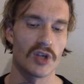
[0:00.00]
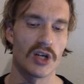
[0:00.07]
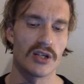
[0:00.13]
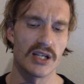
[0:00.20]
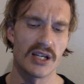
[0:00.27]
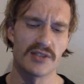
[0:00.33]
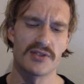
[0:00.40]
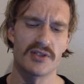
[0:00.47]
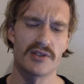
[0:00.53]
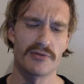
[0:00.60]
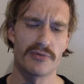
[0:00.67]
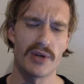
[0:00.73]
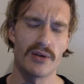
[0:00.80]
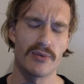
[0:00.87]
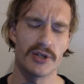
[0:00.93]
yeah, sort of
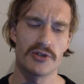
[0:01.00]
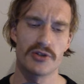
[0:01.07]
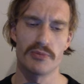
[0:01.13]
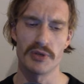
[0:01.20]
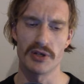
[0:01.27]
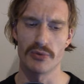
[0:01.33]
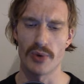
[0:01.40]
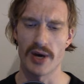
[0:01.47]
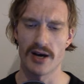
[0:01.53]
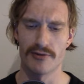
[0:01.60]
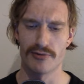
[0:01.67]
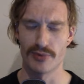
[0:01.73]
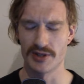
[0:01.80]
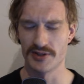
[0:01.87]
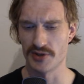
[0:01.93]
relevant to be aware of
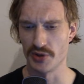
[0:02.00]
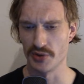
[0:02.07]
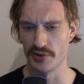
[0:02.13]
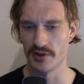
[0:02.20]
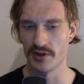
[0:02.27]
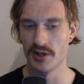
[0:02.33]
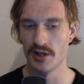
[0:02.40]
one's own